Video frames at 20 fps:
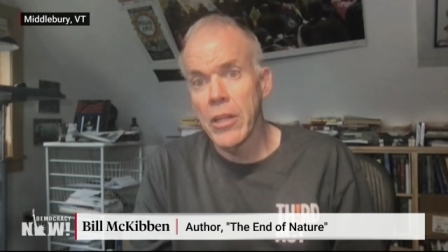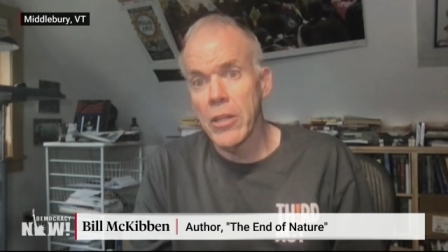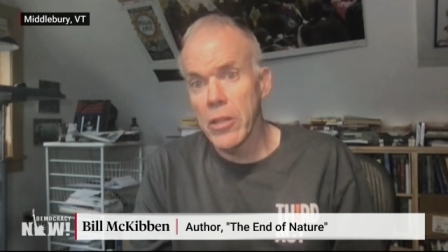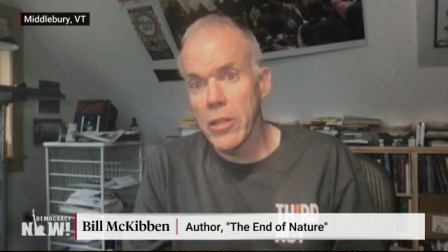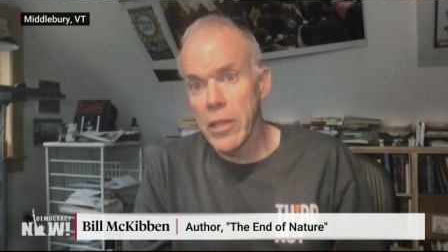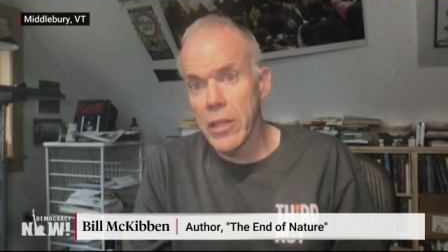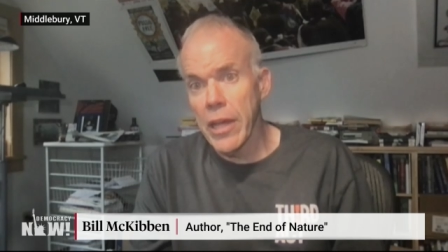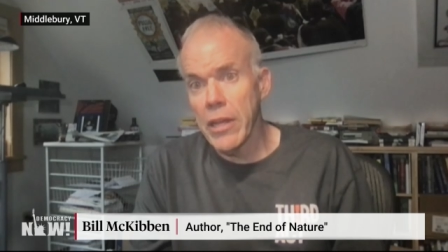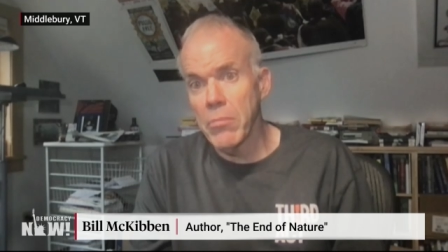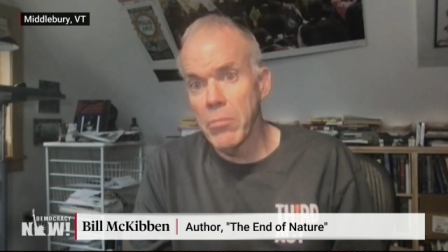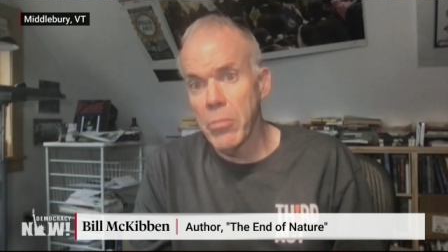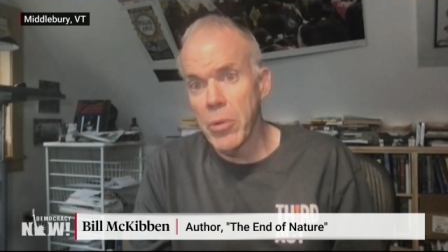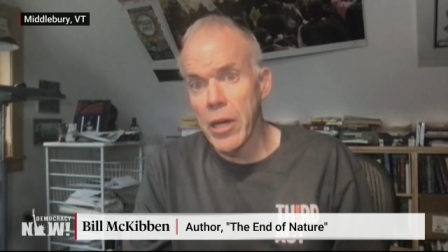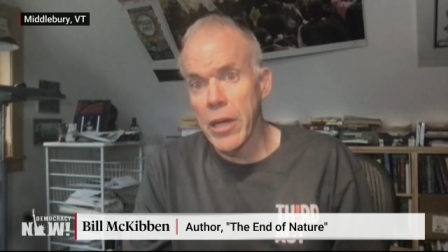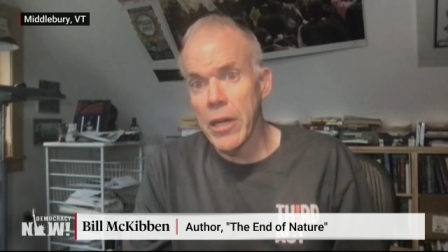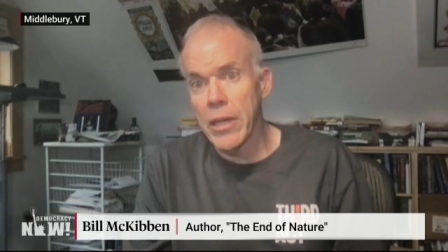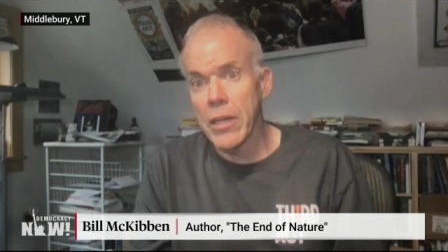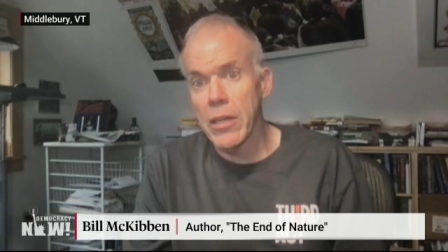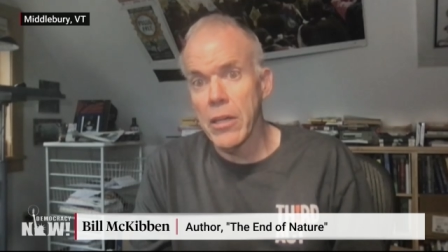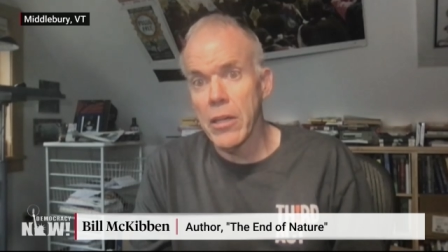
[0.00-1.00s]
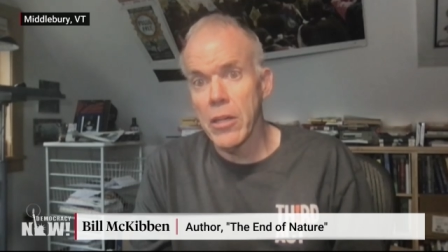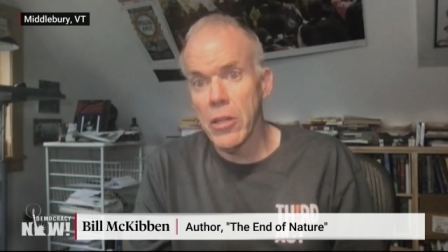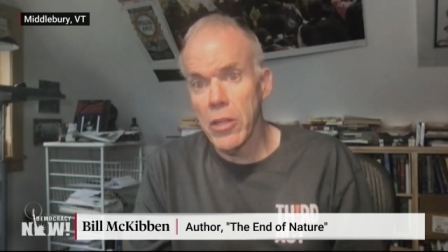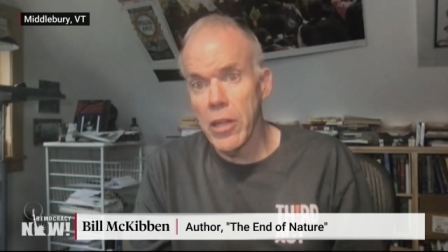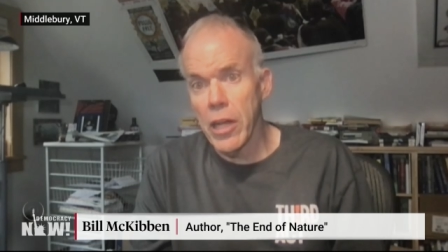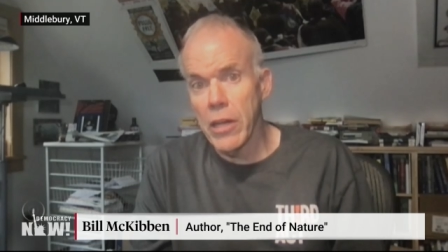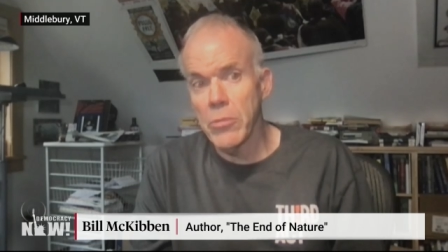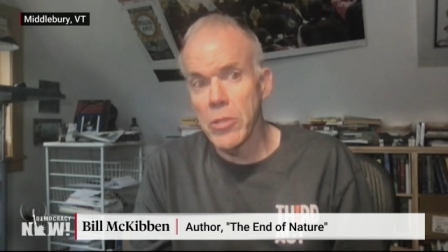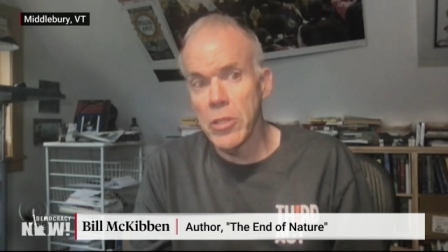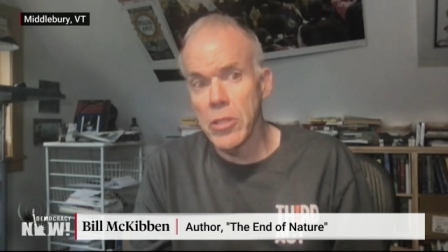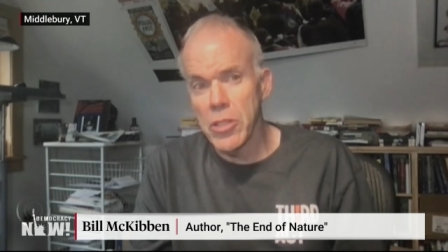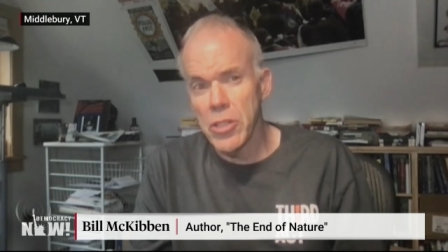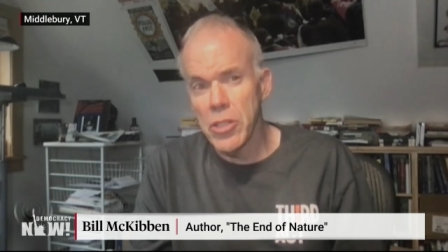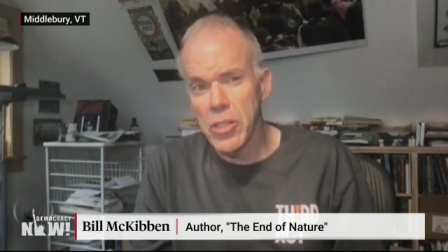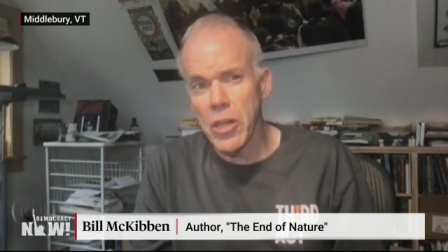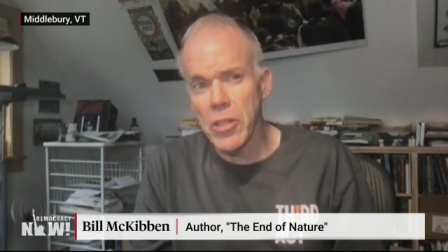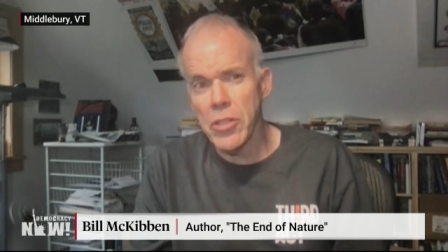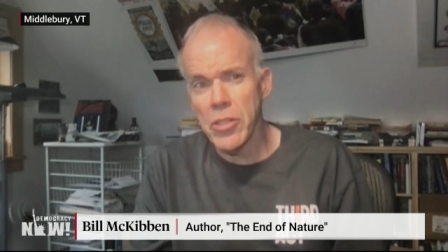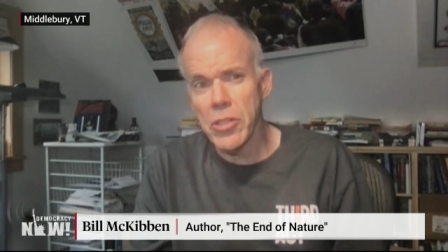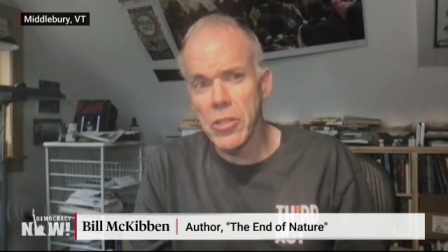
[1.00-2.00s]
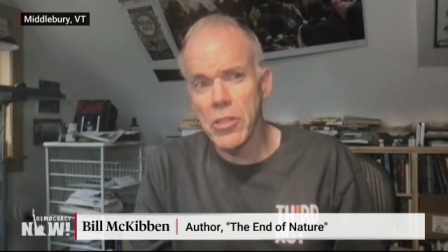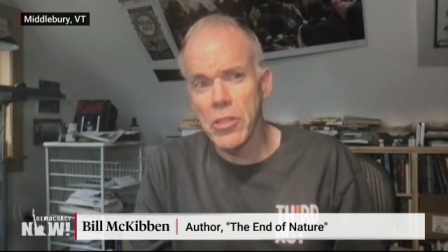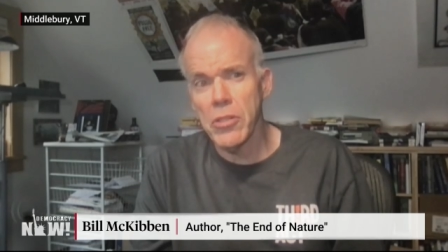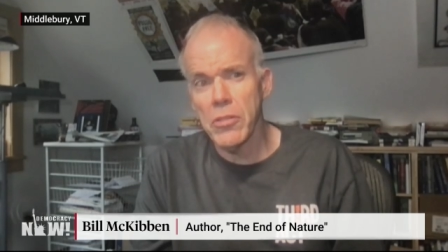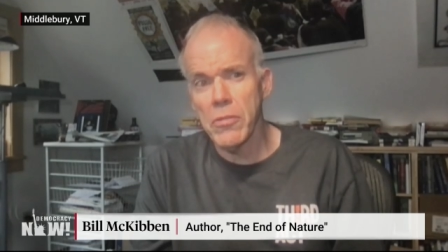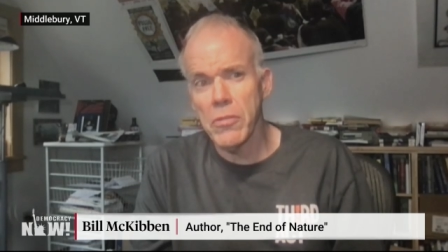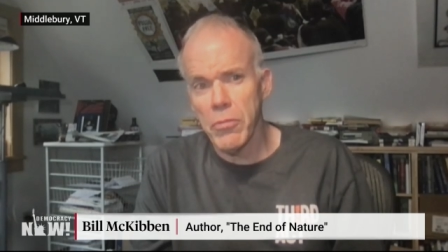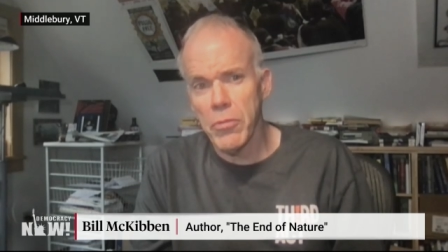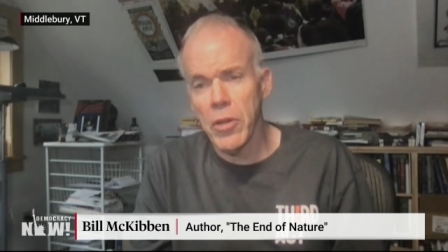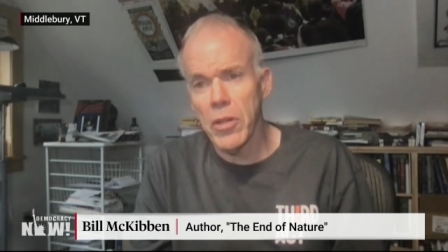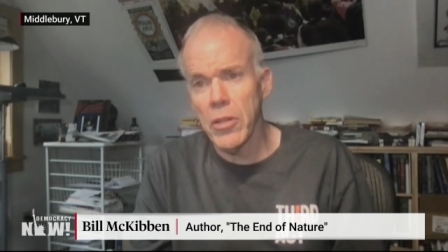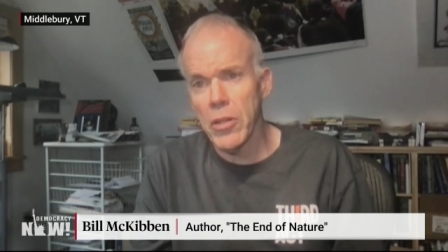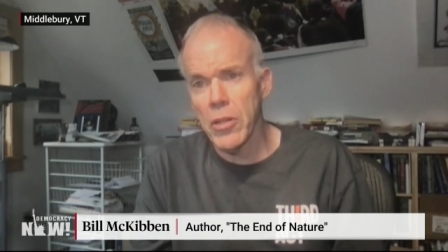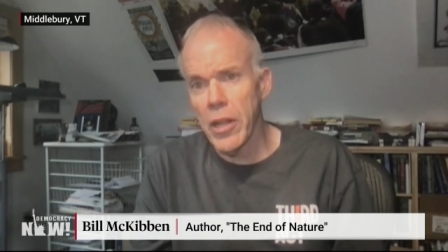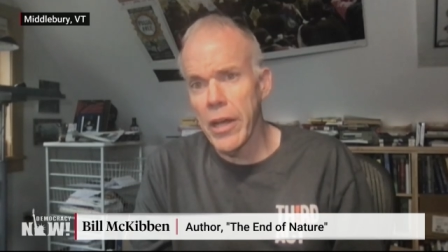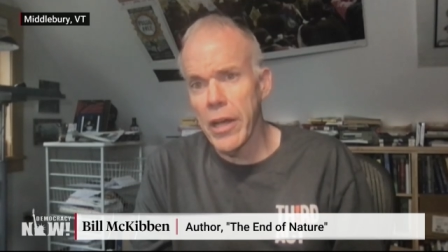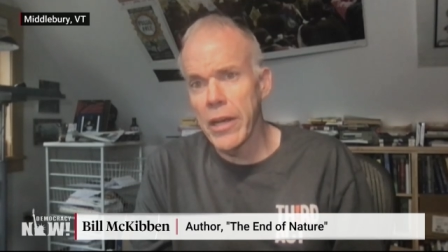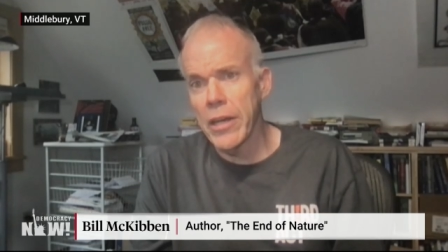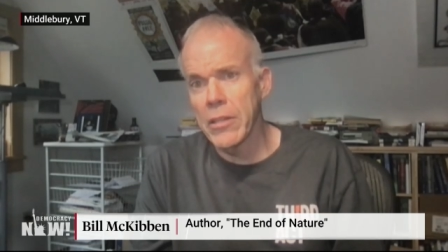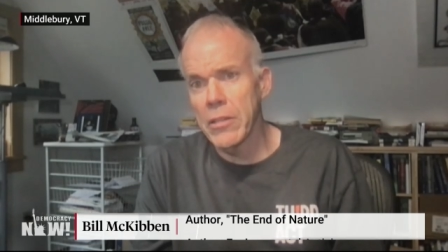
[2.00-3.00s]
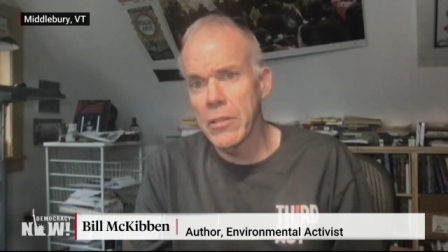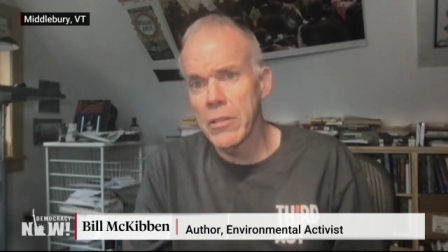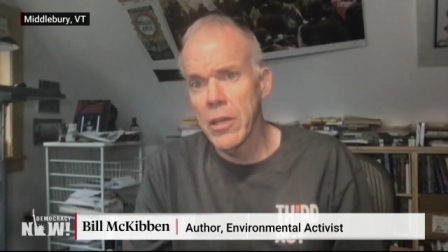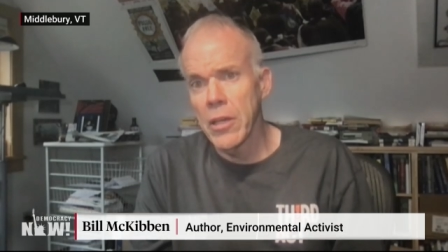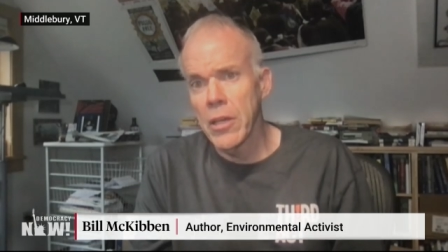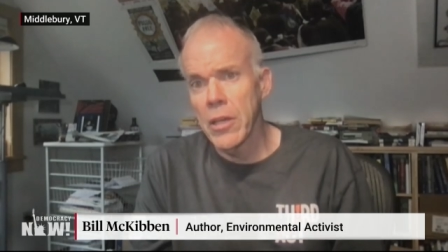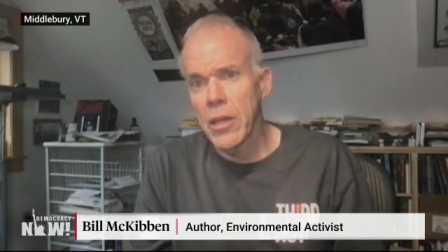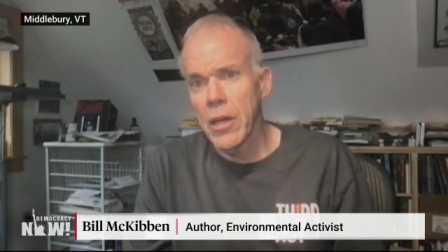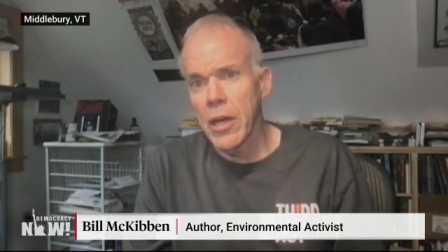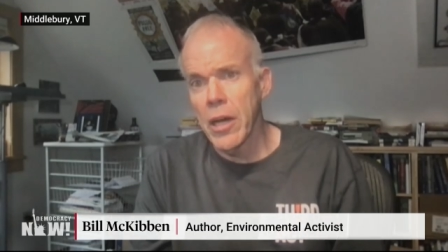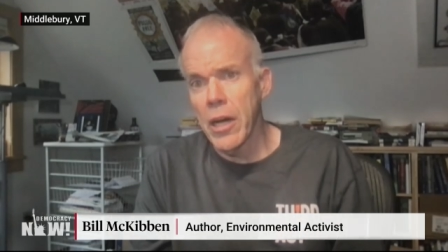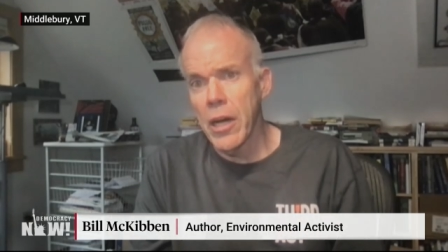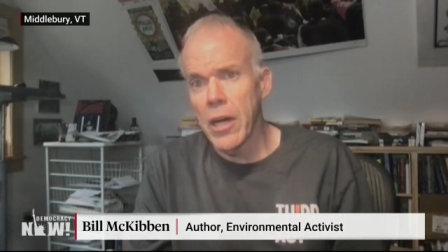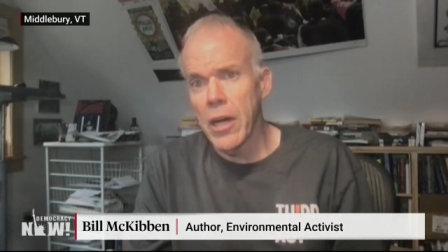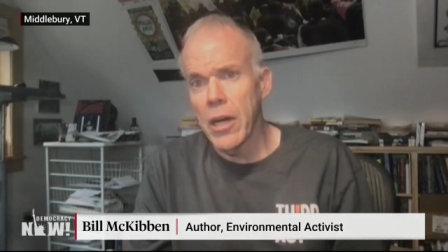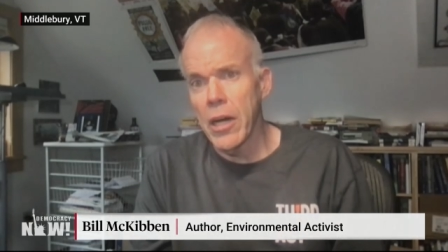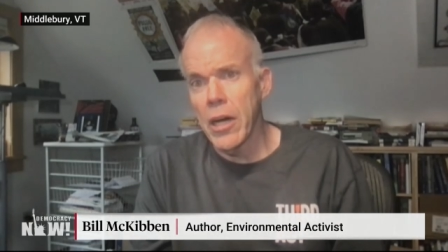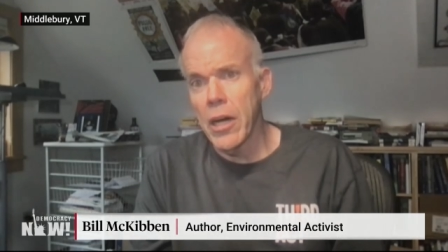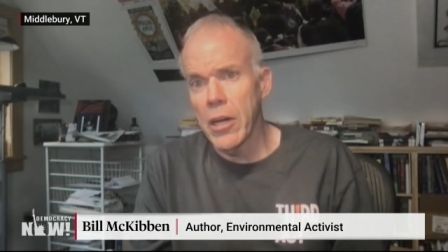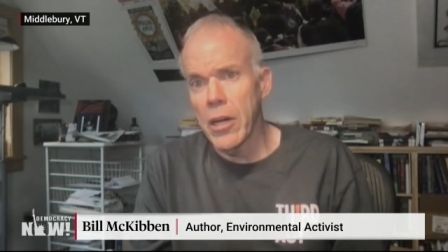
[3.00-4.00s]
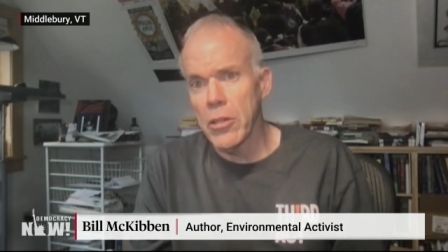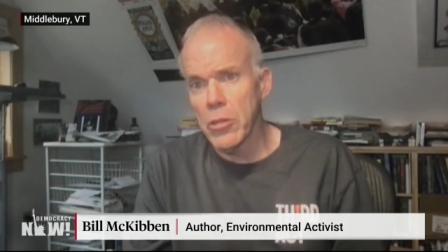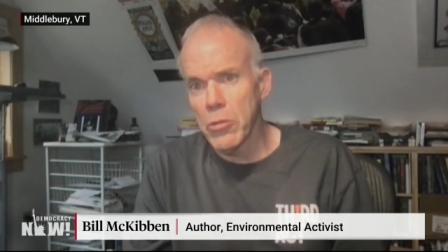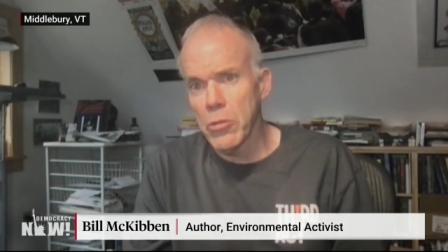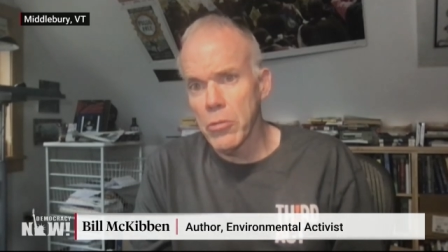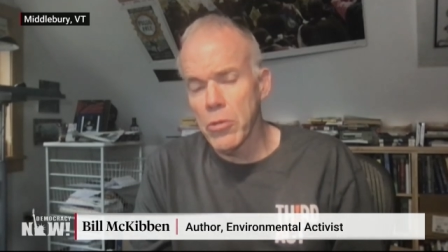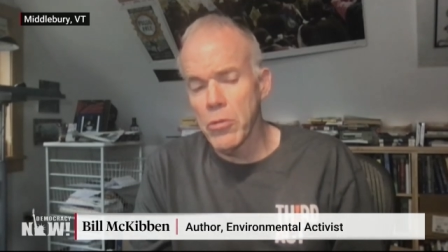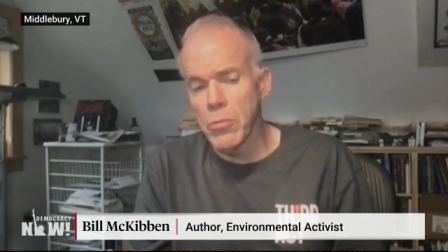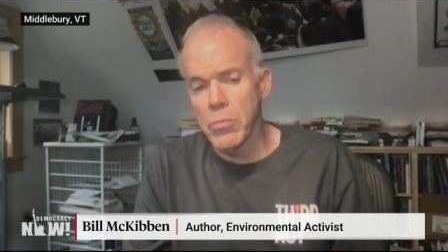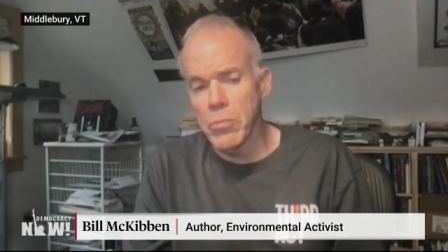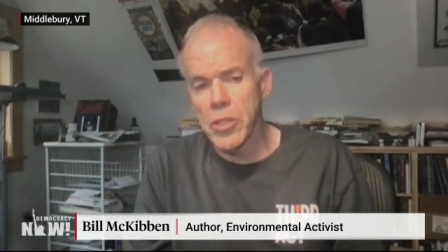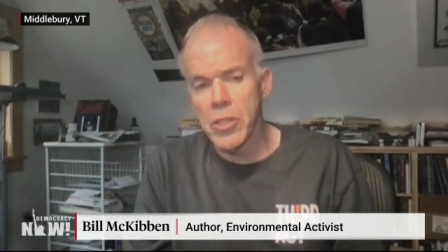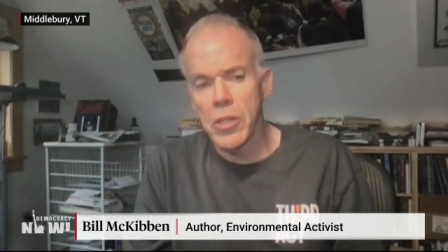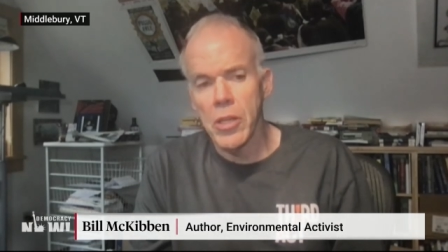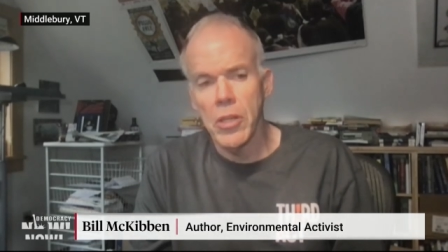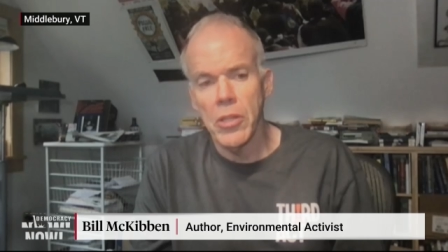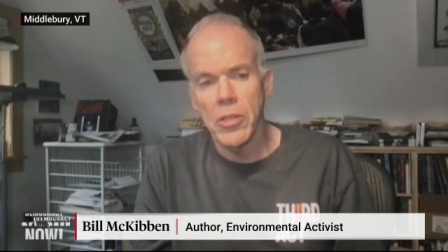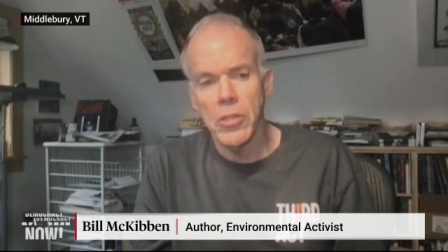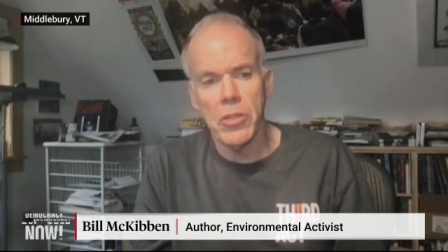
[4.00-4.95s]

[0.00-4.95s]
led by climate justice frontline uh, uh, groups.